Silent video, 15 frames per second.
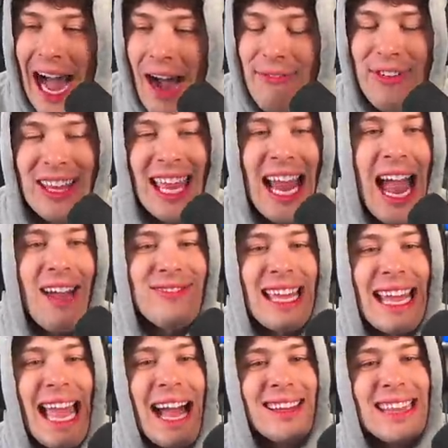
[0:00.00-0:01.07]
I feel like I have to
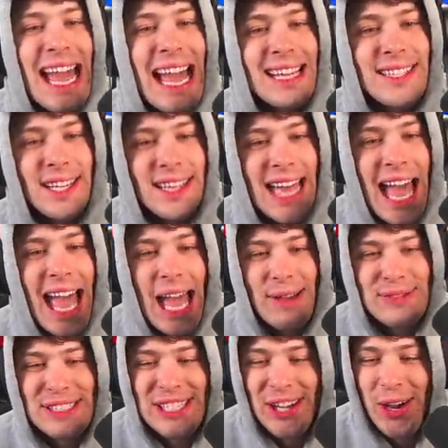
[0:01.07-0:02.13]
count that as a
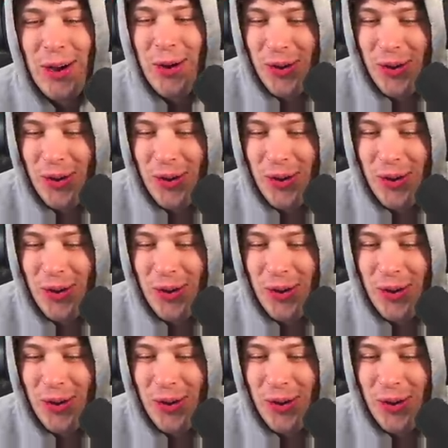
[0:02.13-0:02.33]
laugh too.